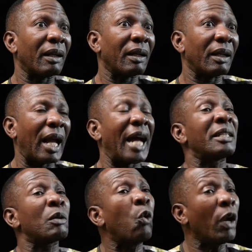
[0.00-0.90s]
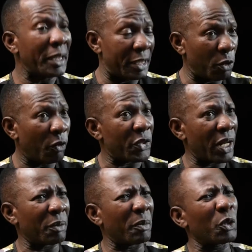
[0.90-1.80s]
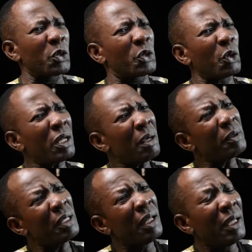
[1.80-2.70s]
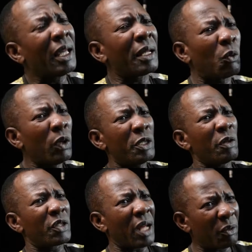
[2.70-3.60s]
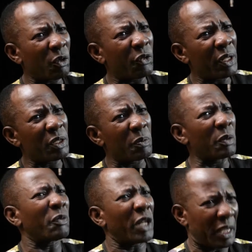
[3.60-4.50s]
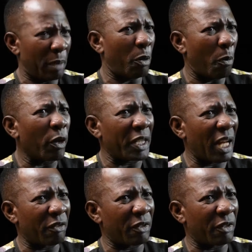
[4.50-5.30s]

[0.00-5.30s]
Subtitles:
And the quality of sound, because you're talking about the quality of sound of Phile, for example, Born in Africa.